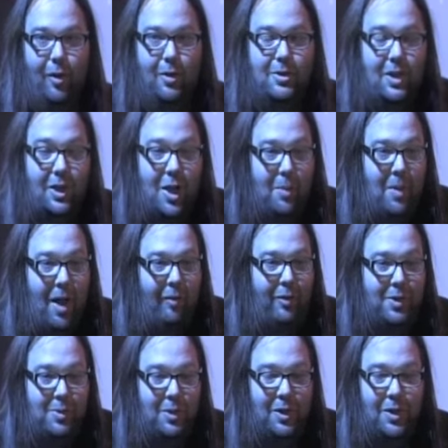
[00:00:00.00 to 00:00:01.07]
folks that come off
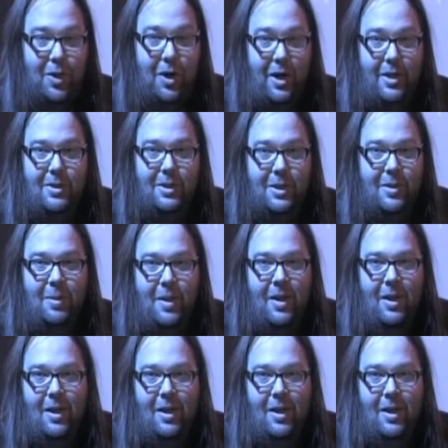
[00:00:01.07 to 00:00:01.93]
as real crazy.